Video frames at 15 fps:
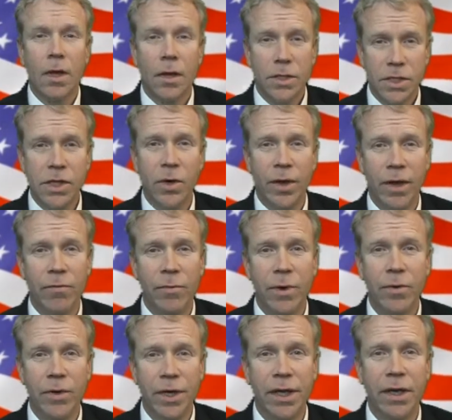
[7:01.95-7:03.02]
So if we
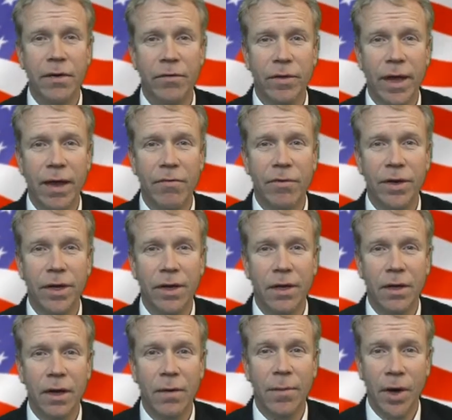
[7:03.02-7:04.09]
were to give every
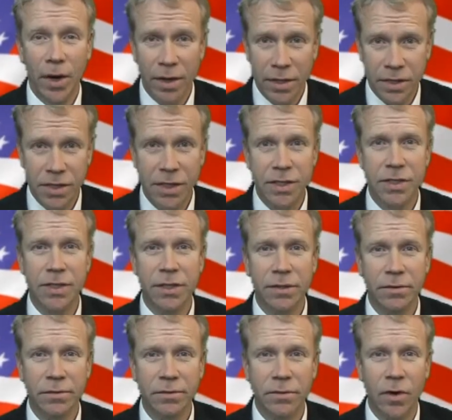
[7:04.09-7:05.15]
American
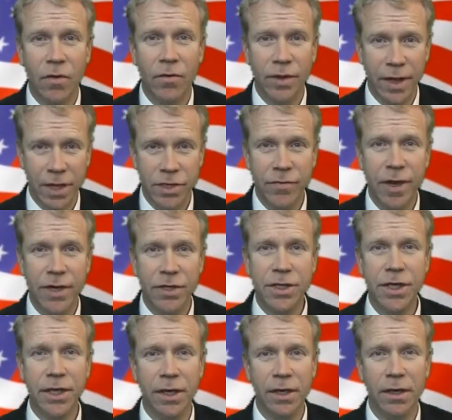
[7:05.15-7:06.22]
citizen over the age of
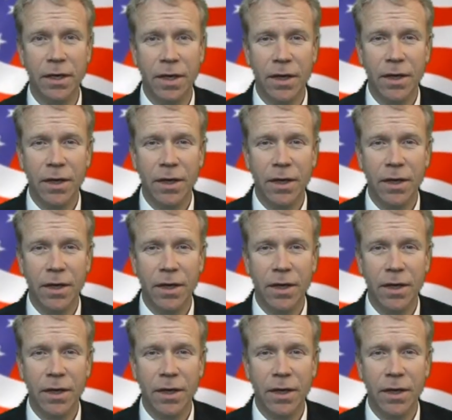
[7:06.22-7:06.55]
18